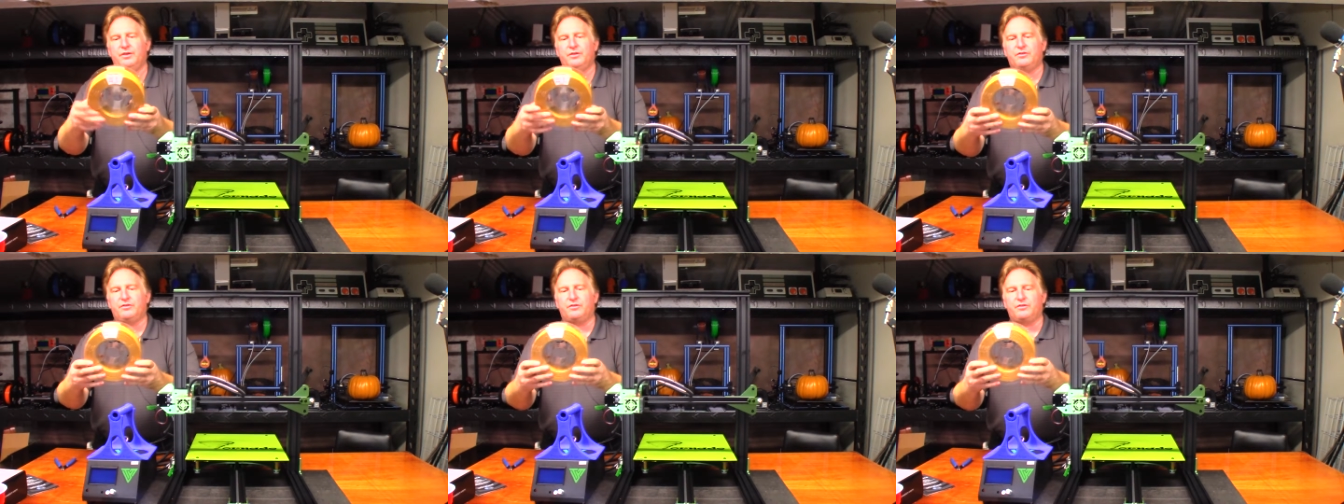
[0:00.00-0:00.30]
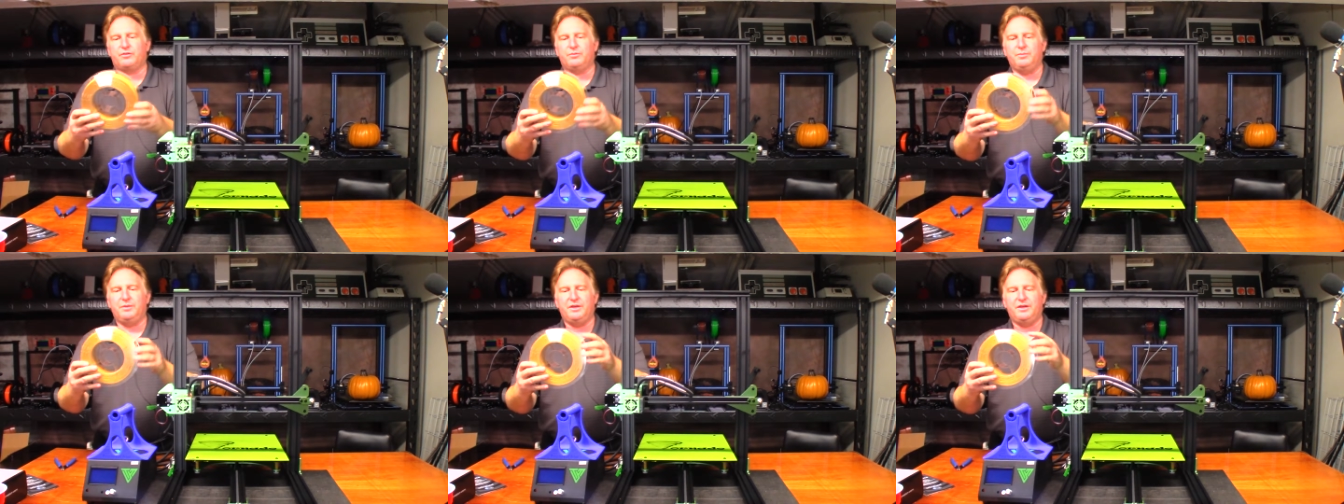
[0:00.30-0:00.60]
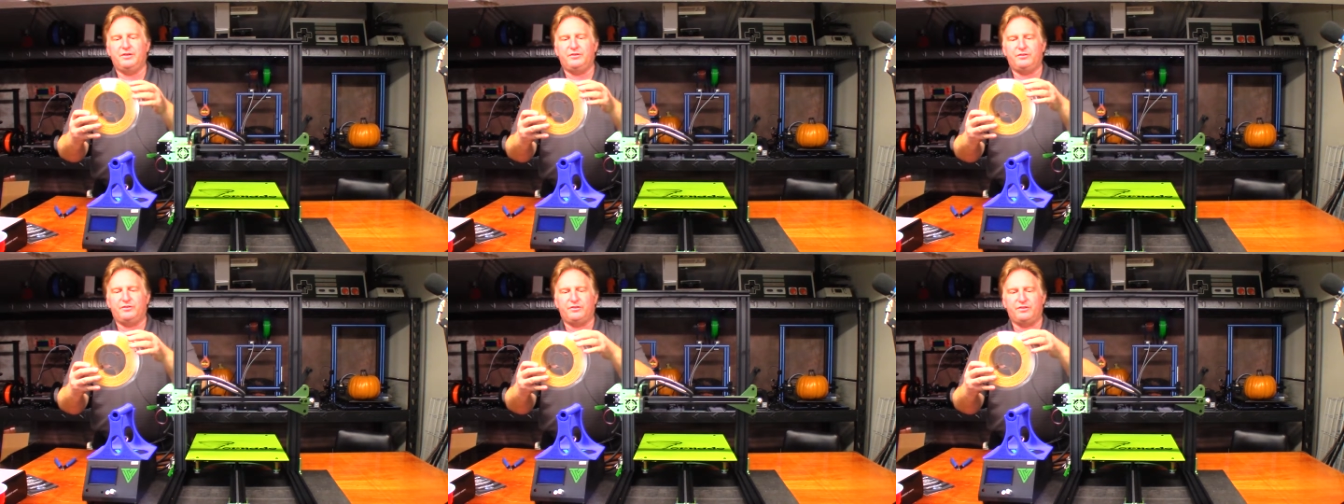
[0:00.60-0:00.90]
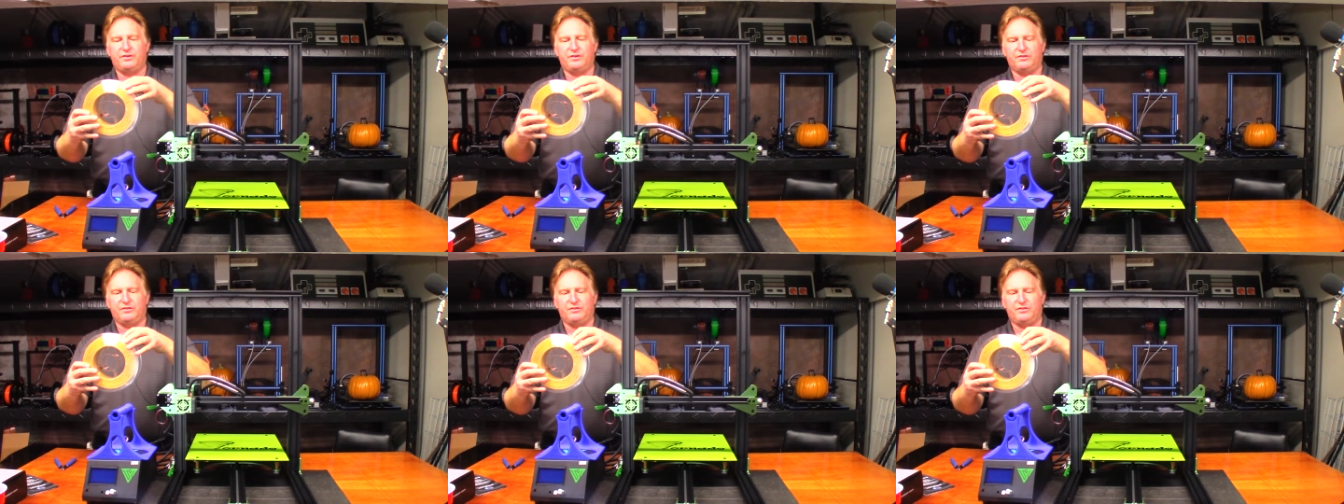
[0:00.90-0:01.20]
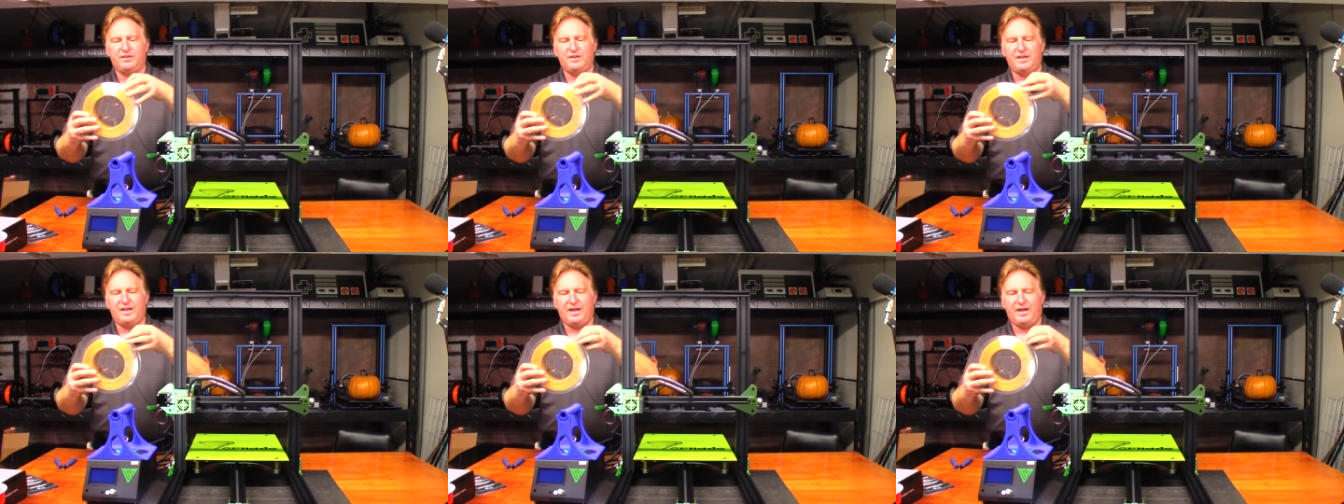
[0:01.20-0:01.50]
So it's going to be interesting to
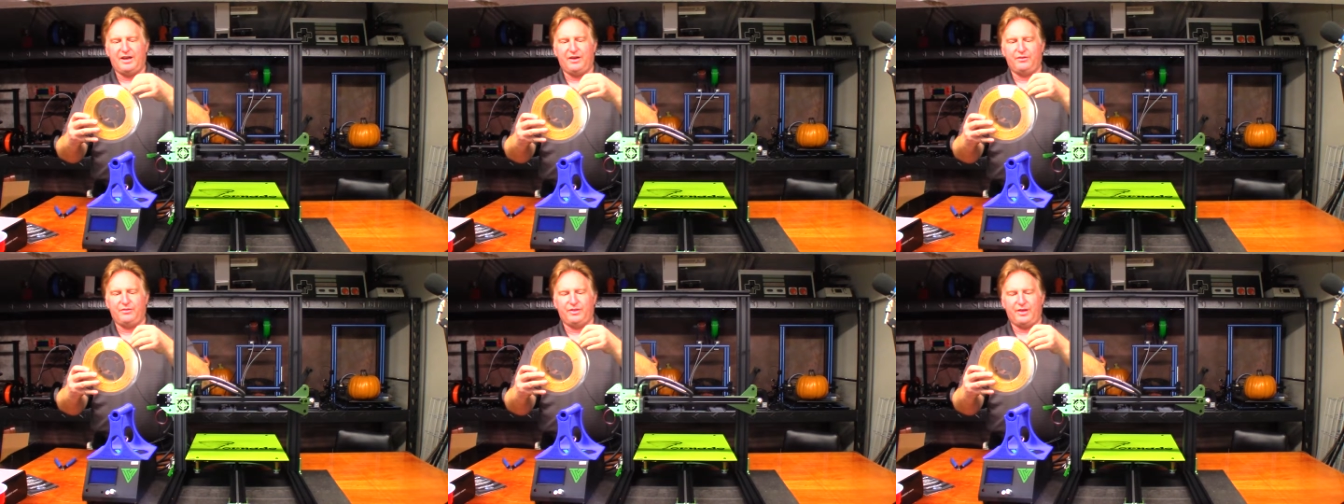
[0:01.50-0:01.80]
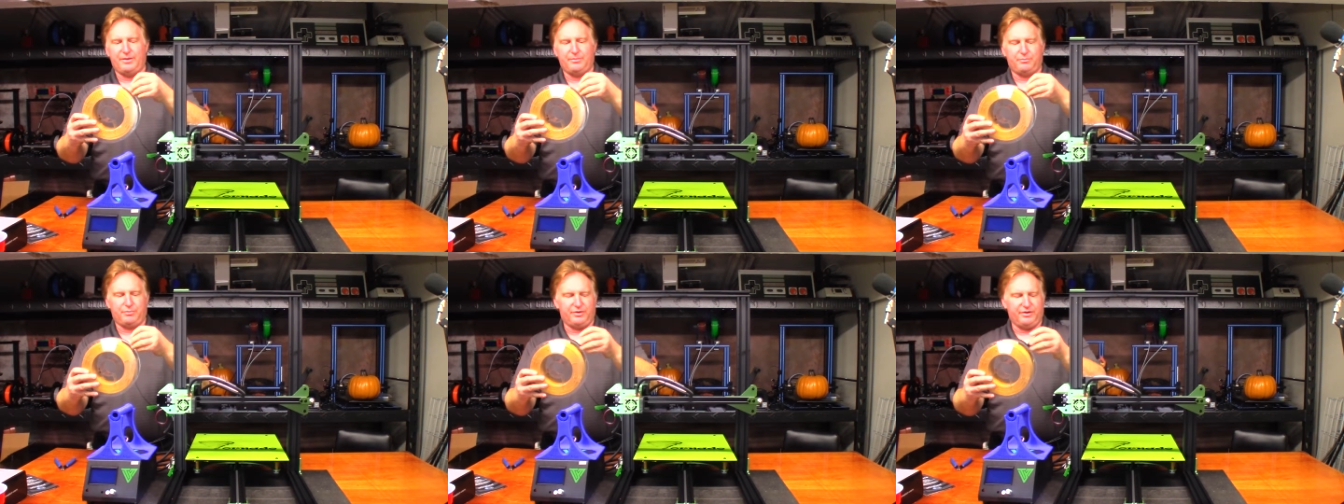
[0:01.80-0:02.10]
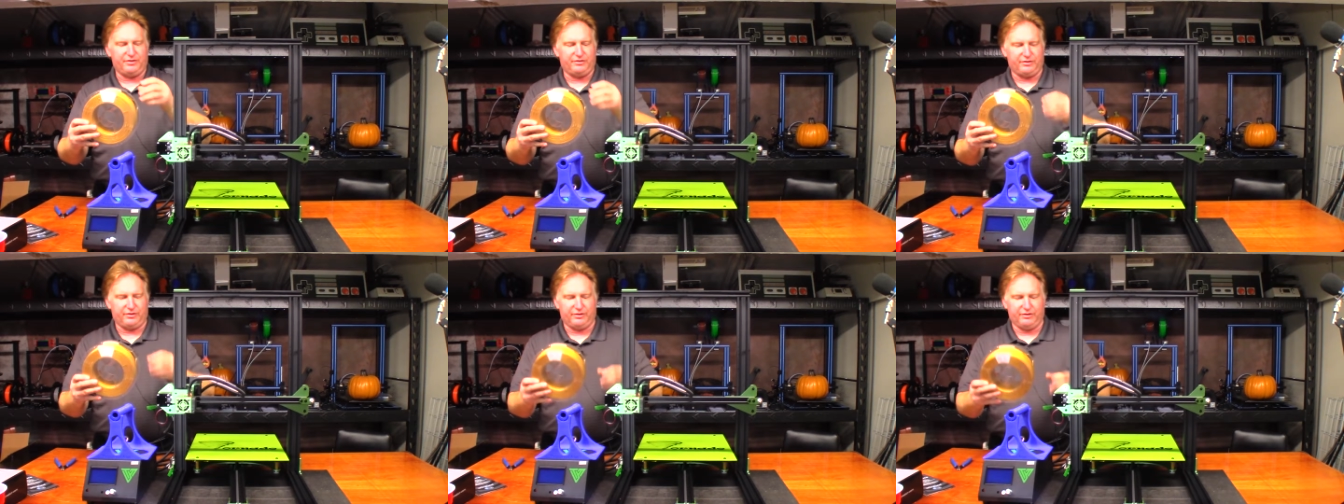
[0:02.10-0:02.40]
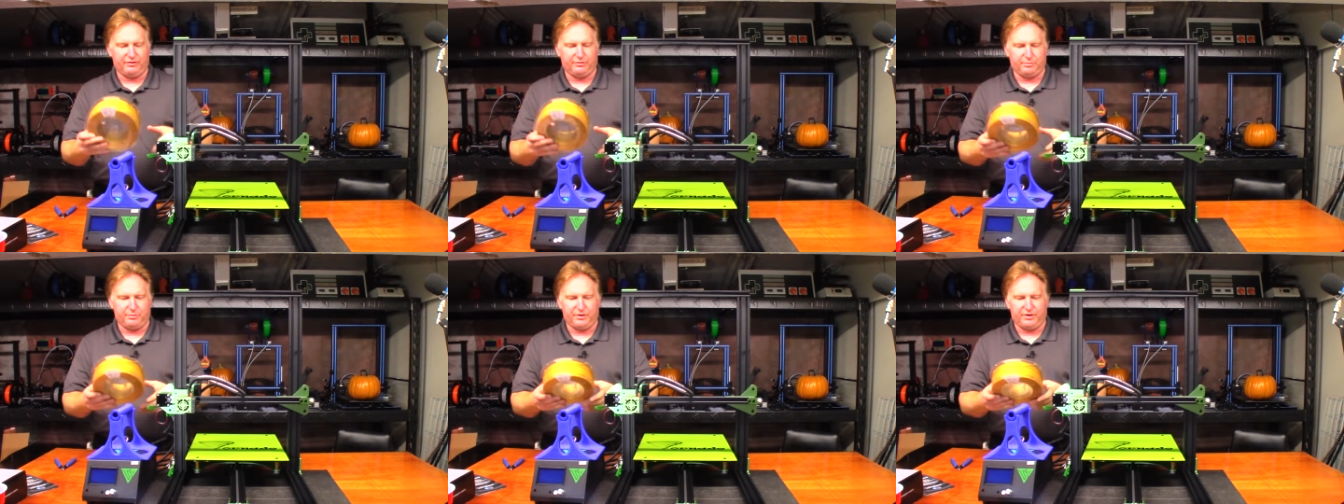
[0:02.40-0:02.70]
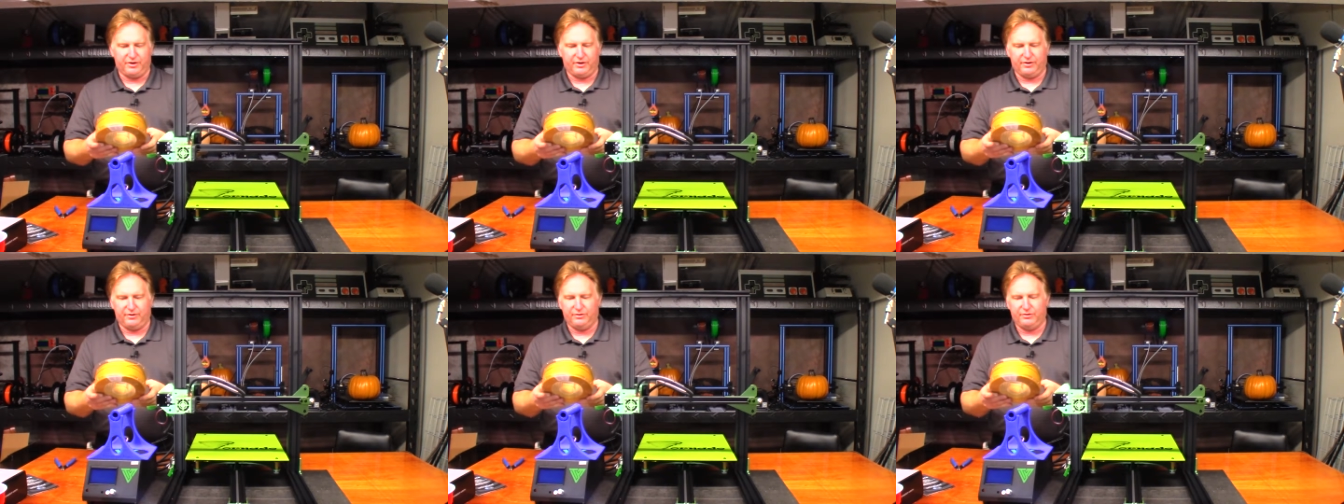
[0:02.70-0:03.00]
see how that prints on this printer.